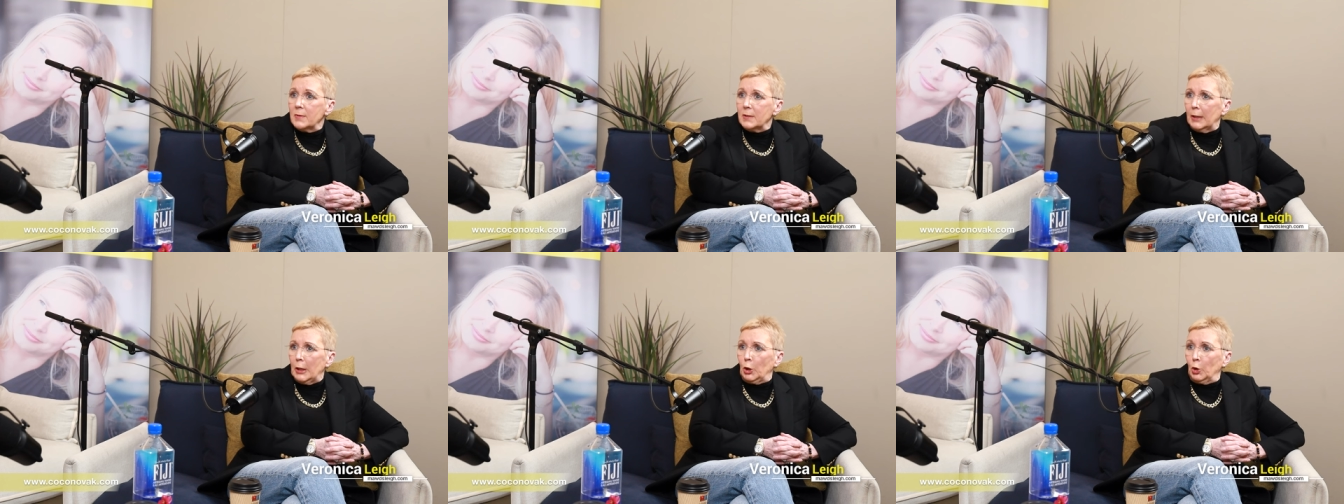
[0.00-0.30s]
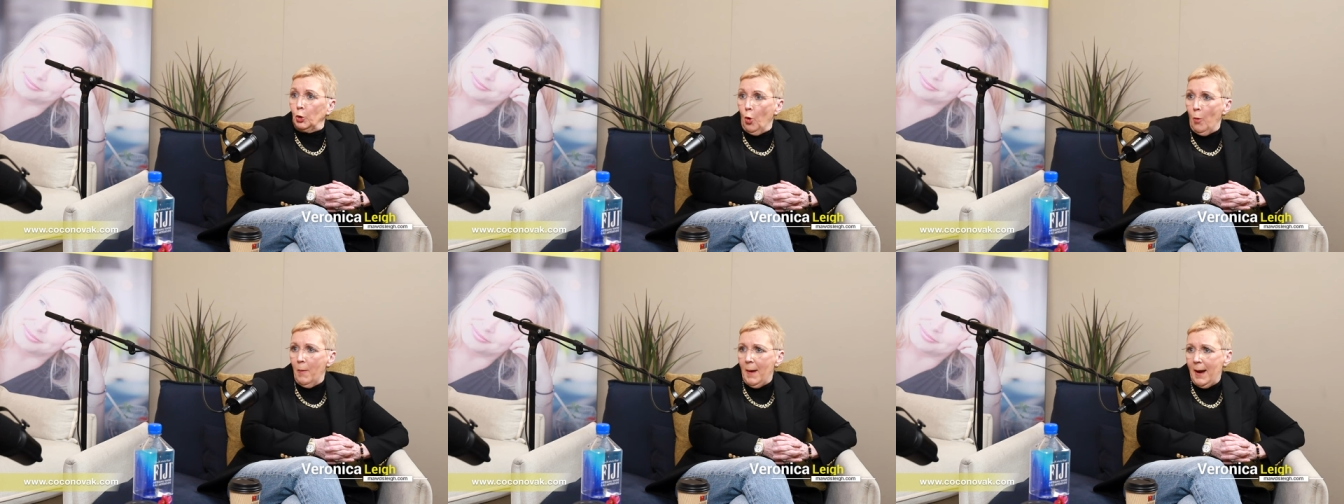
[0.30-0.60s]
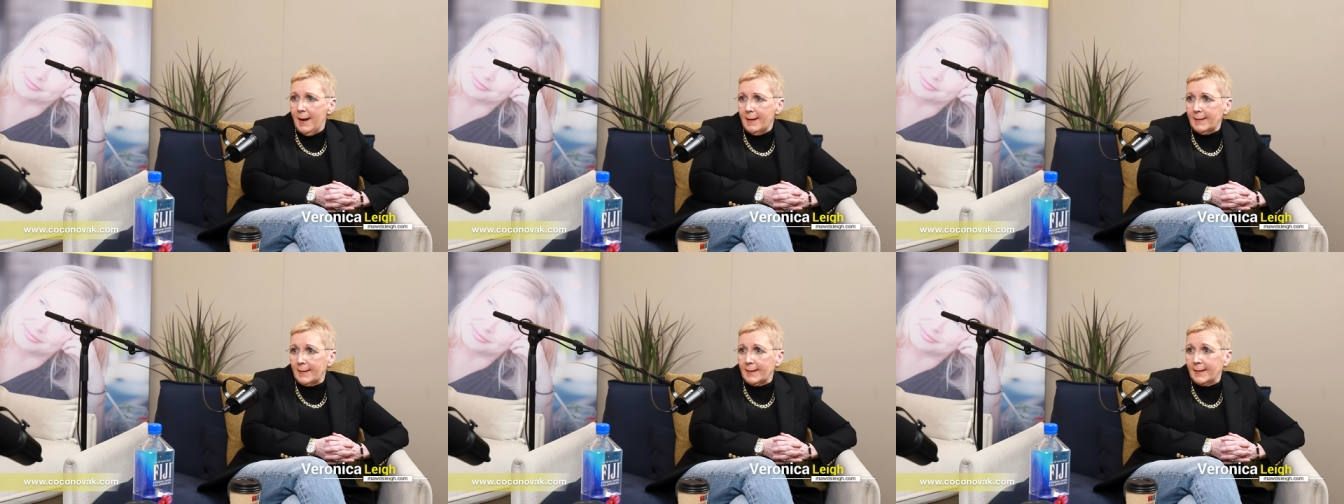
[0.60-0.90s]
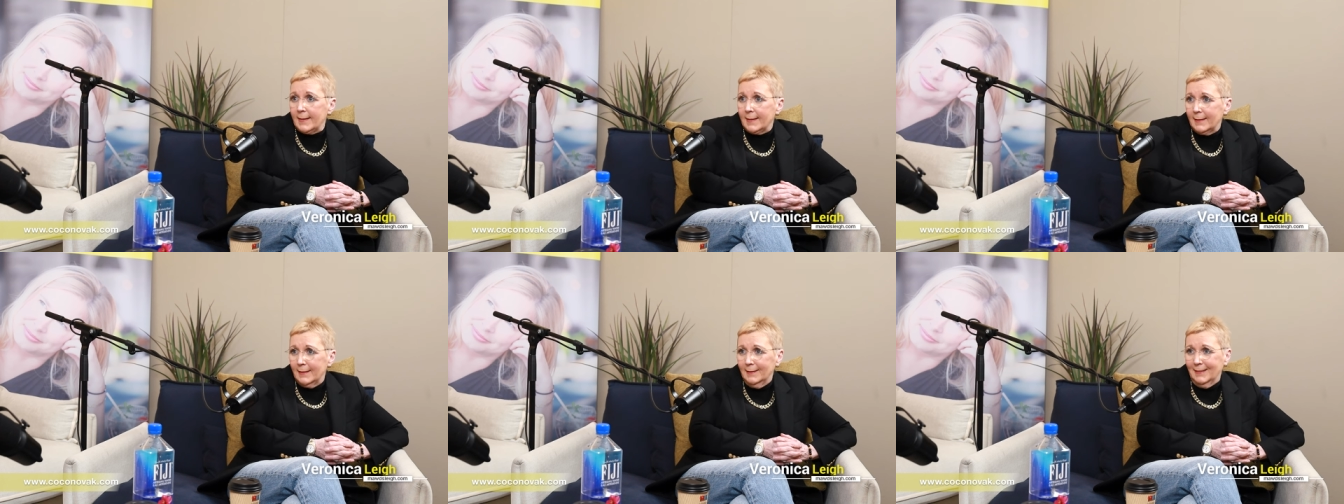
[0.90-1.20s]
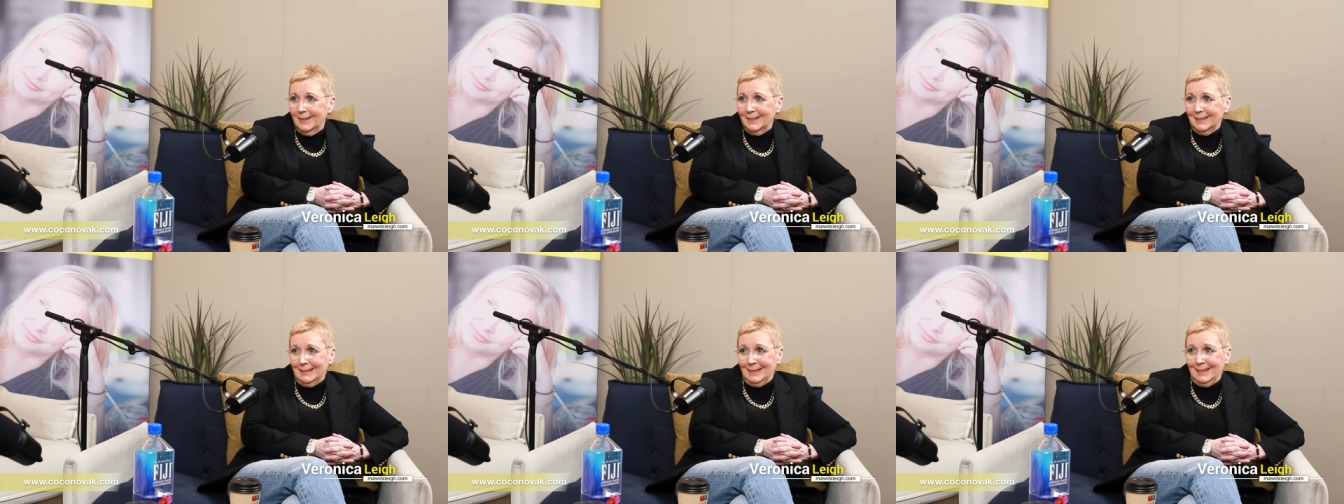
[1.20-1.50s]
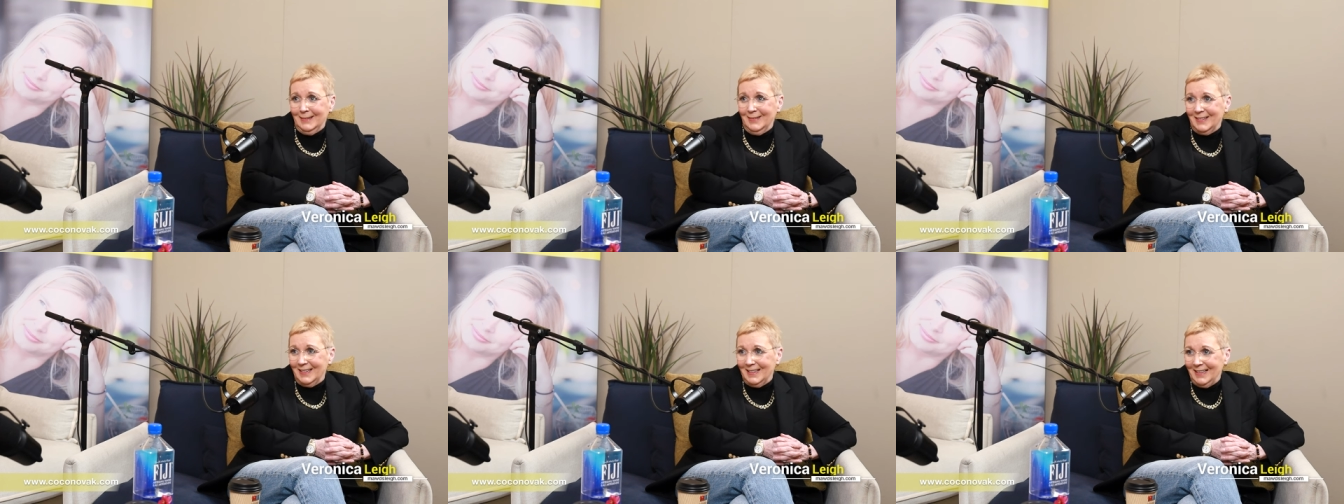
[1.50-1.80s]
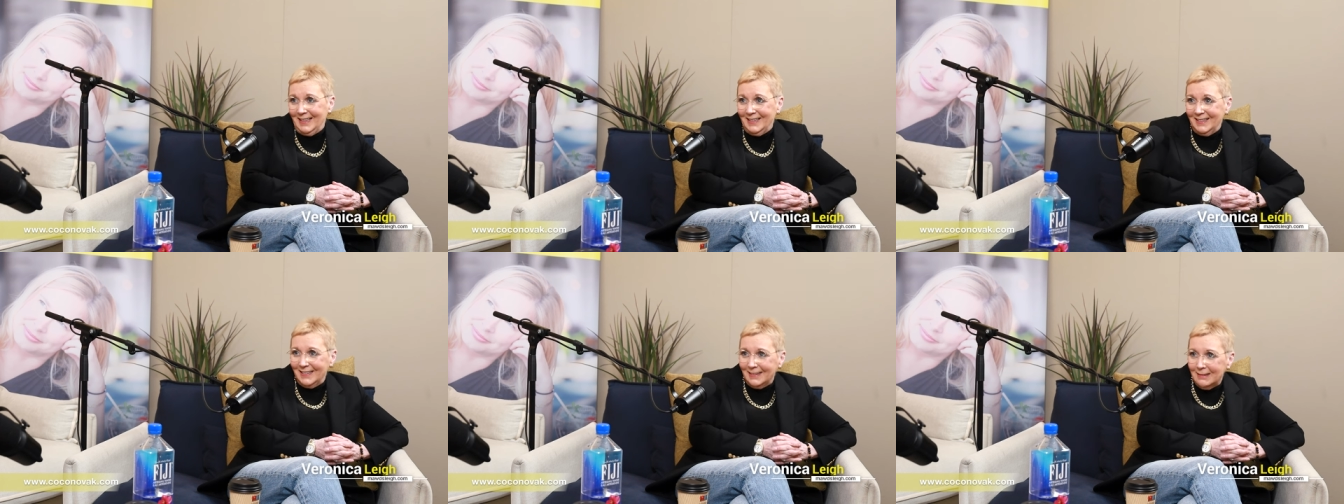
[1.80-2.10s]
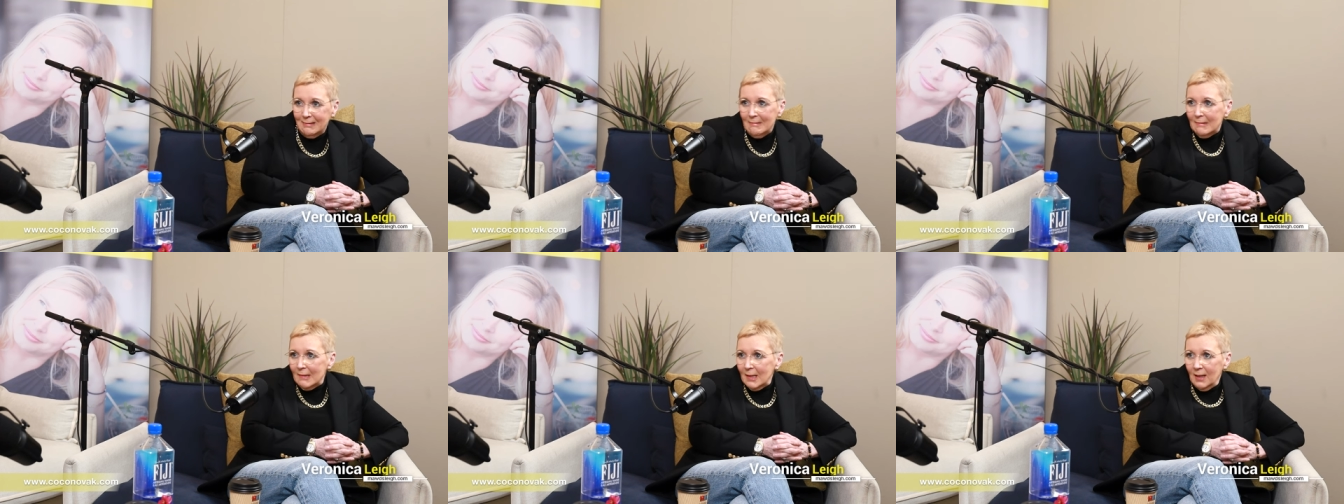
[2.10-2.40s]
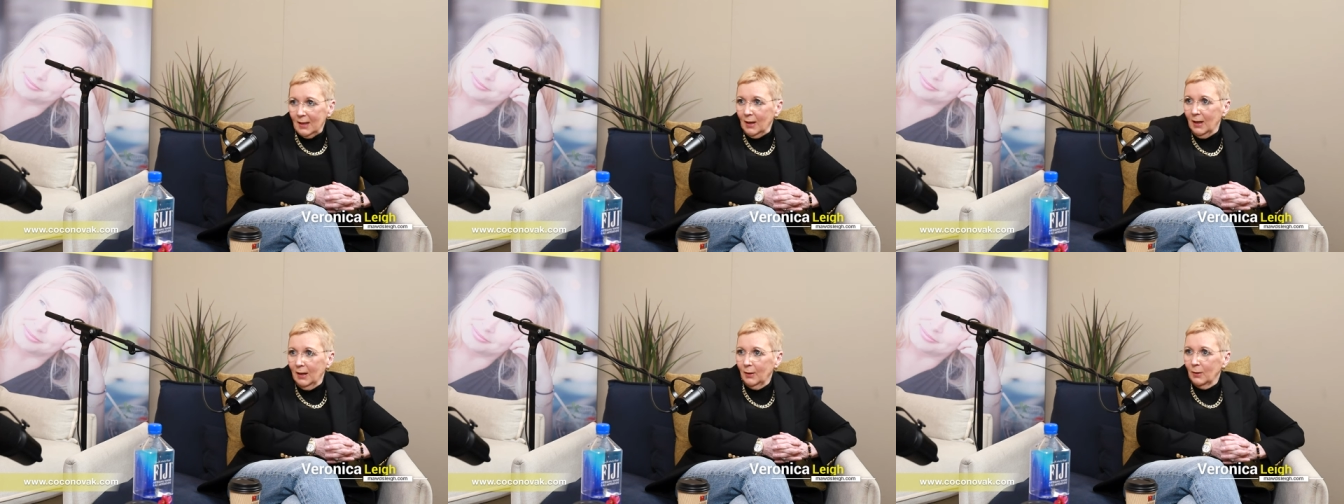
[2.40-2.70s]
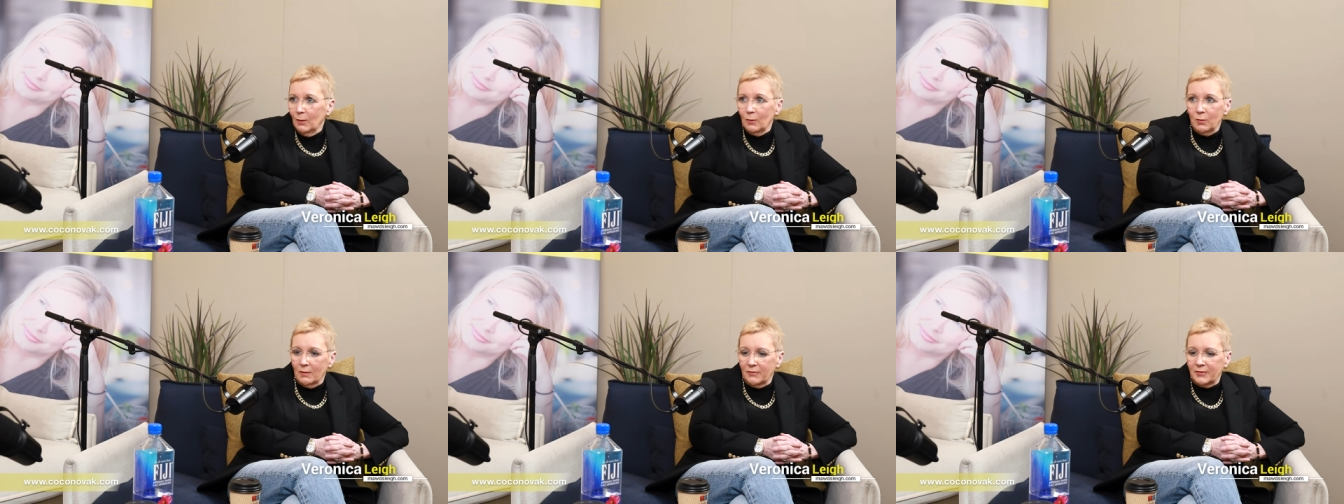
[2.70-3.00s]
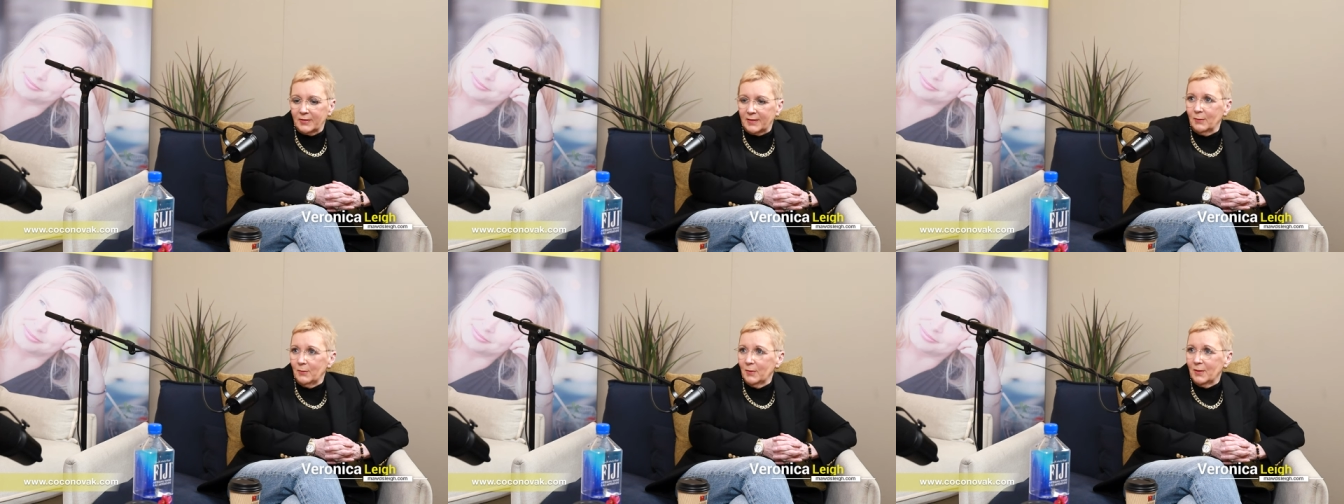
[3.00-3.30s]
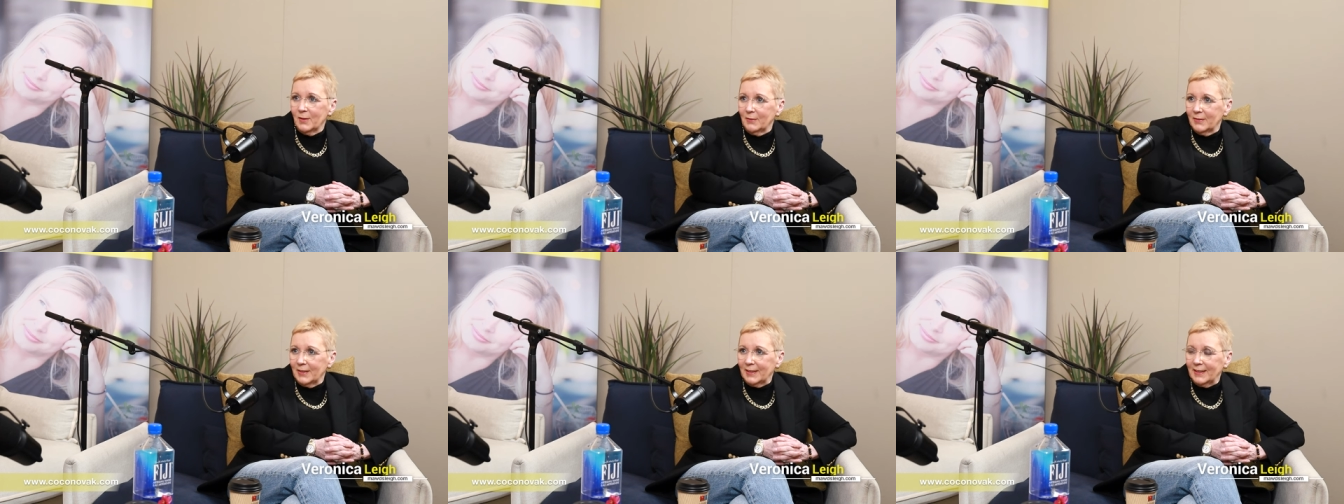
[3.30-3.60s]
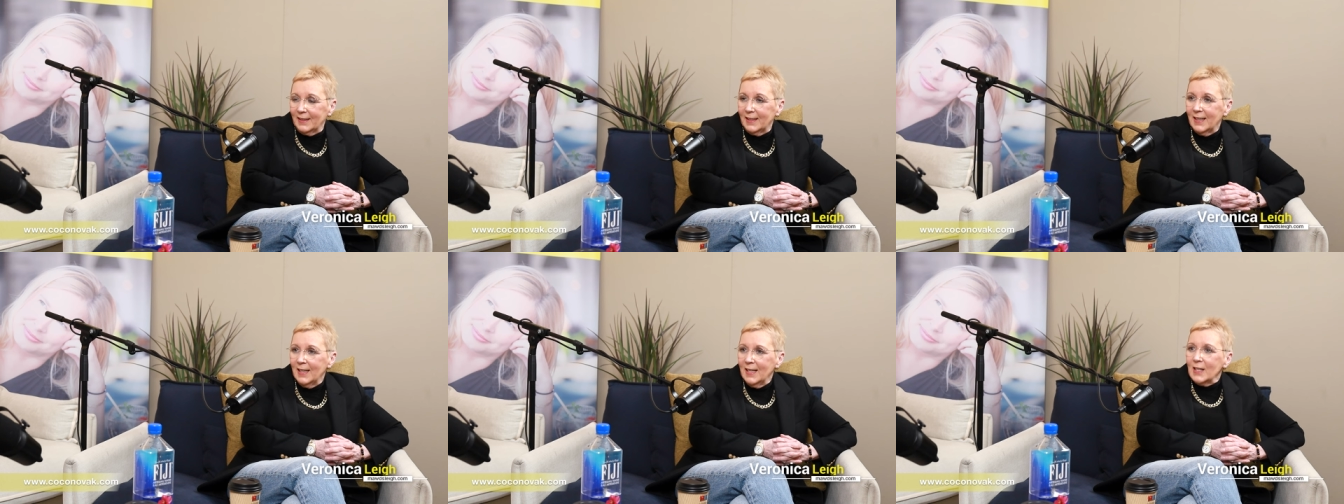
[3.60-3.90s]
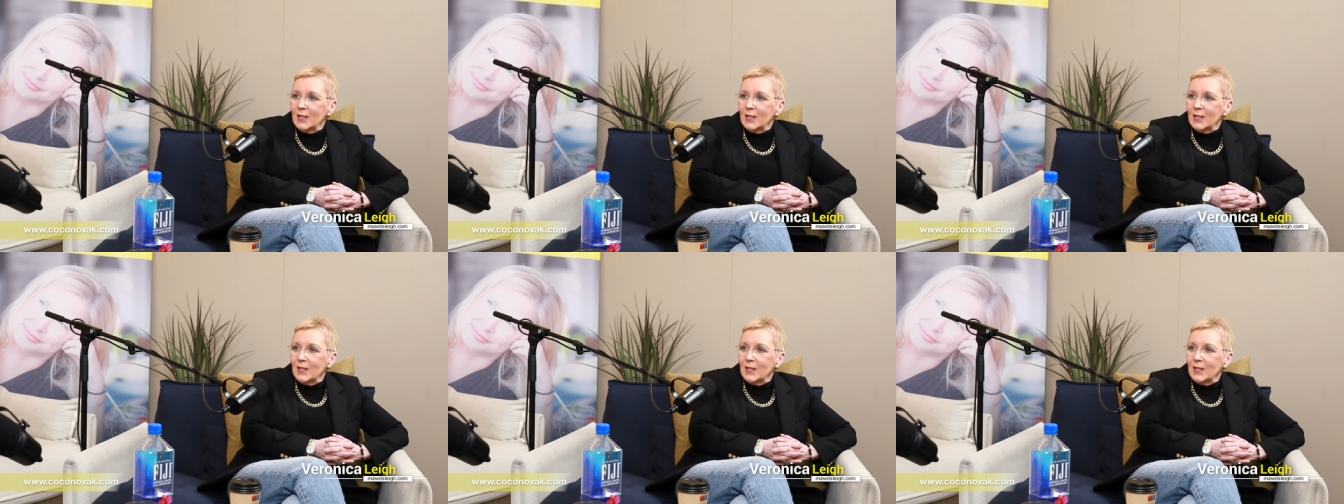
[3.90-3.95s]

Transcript: like, go back. Yeah. You're like, what have I done? What have I done?